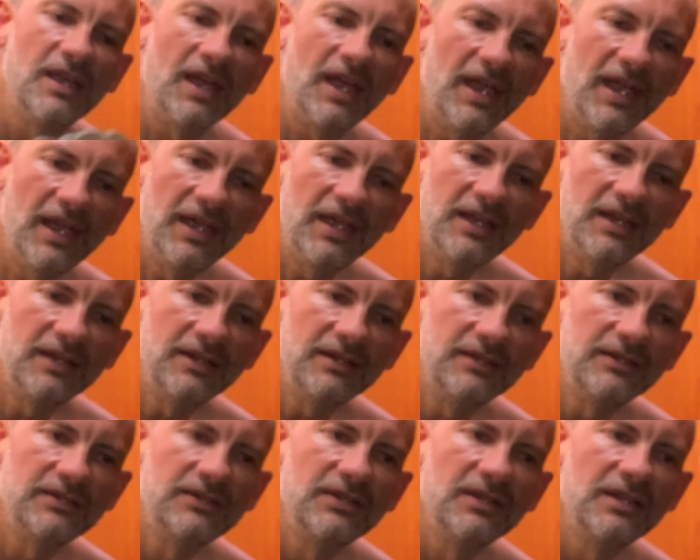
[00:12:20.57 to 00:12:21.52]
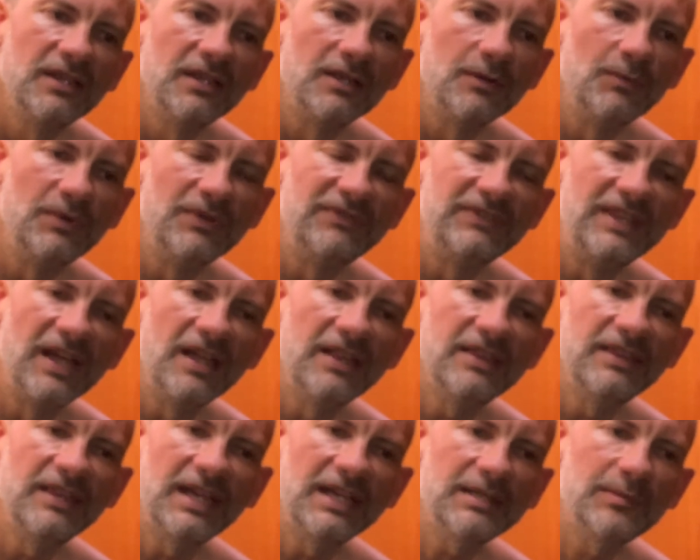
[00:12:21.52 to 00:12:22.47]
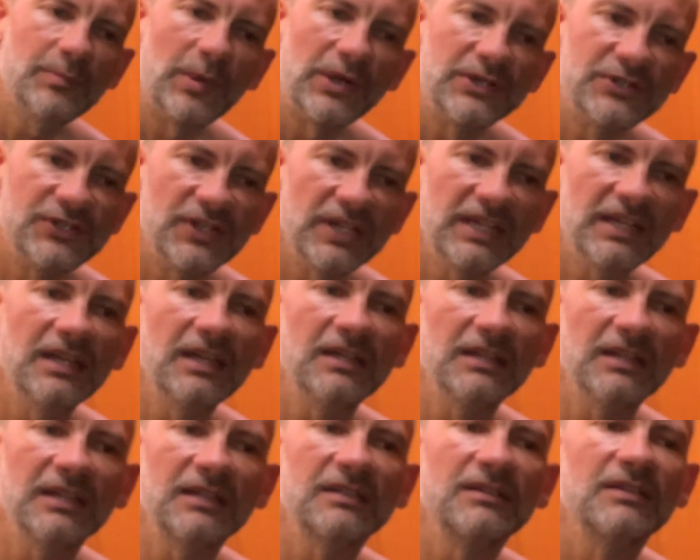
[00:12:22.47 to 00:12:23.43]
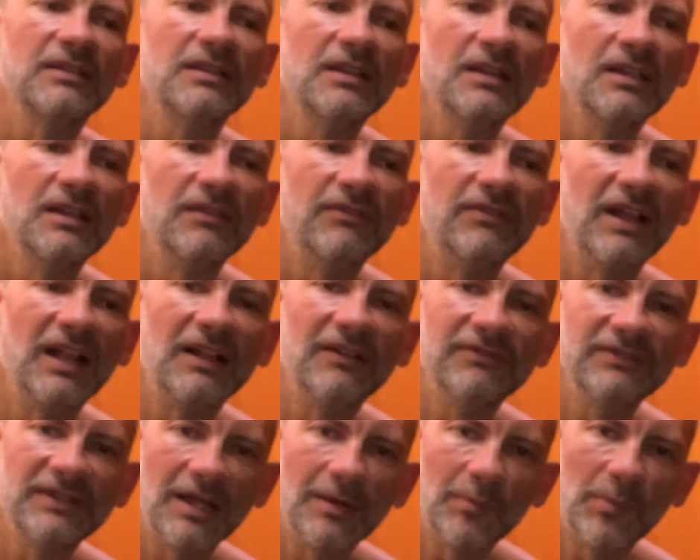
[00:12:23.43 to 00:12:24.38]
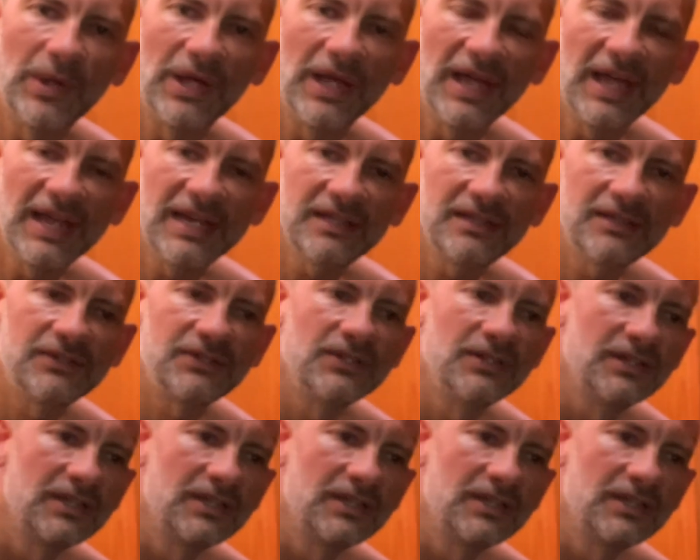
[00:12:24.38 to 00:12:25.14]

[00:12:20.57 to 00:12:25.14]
and we've done that by checking that valve number 8